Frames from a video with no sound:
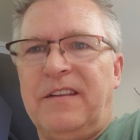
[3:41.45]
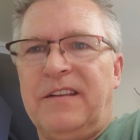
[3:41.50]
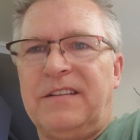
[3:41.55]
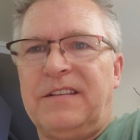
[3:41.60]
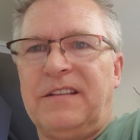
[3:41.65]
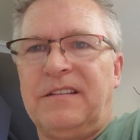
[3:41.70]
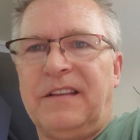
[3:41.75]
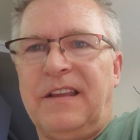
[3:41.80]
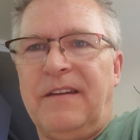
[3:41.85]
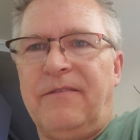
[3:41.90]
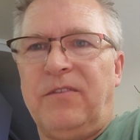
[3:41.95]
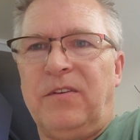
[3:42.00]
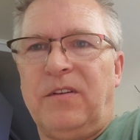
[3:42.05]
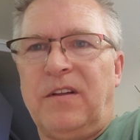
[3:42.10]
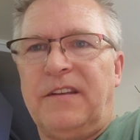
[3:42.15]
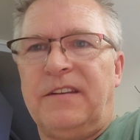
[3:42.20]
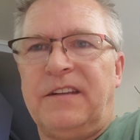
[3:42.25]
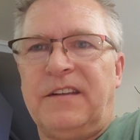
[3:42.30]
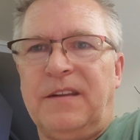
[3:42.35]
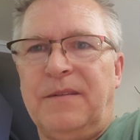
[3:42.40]
that the level
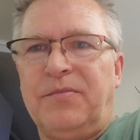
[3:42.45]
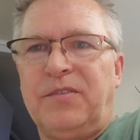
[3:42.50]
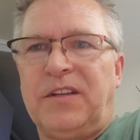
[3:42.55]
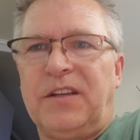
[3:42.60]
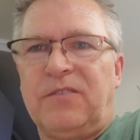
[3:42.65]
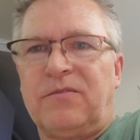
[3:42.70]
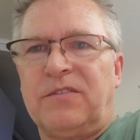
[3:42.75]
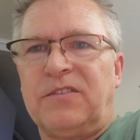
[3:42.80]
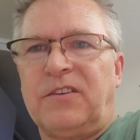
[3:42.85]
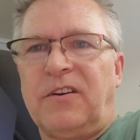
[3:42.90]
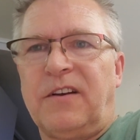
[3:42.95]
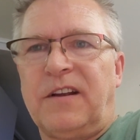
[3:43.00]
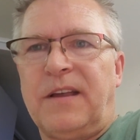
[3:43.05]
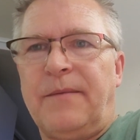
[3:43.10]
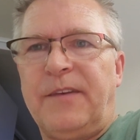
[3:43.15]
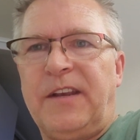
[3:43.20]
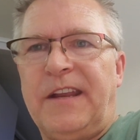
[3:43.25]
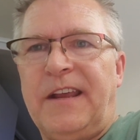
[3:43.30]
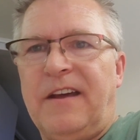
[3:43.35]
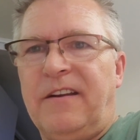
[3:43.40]
on the dipstick would start
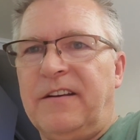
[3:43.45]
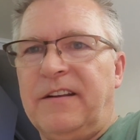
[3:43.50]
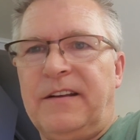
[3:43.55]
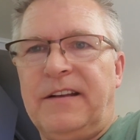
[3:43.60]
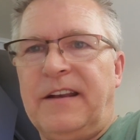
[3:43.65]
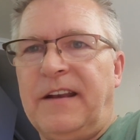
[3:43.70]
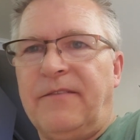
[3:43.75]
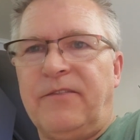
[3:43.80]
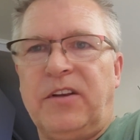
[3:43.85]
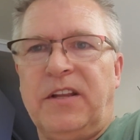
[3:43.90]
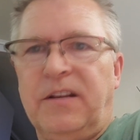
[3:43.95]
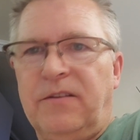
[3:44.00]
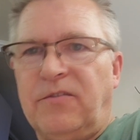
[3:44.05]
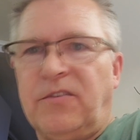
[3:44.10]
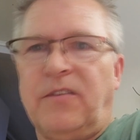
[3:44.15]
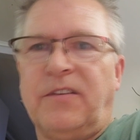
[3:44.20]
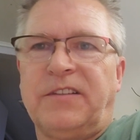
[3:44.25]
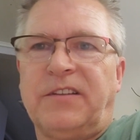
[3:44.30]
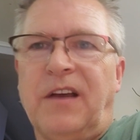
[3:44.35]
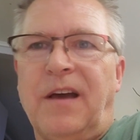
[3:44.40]
coming down, and it never did. It
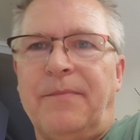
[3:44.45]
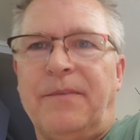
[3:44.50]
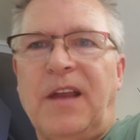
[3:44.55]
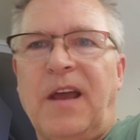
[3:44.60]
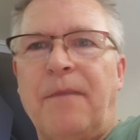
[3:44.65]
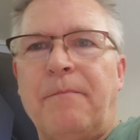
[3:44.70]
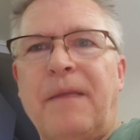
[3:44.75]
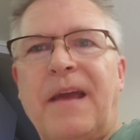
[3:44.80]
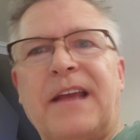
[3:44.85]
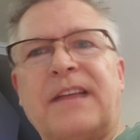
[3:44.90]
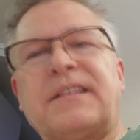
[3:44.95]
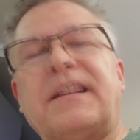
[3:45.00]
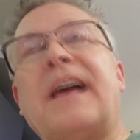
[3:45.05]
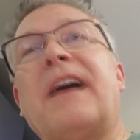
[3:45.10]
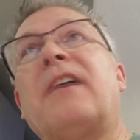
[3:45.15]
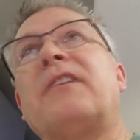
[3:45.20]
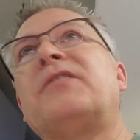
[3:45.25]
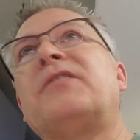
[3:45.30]
was always topped out, maxed out.